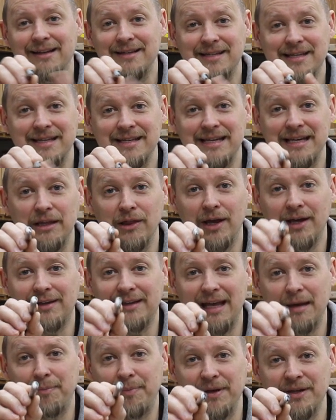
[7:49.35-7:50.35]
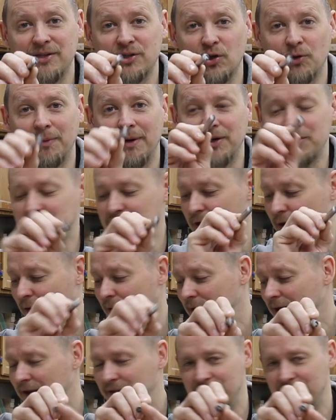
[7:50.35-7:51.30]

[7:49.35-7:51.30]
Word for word: This is he liked that pin so much. So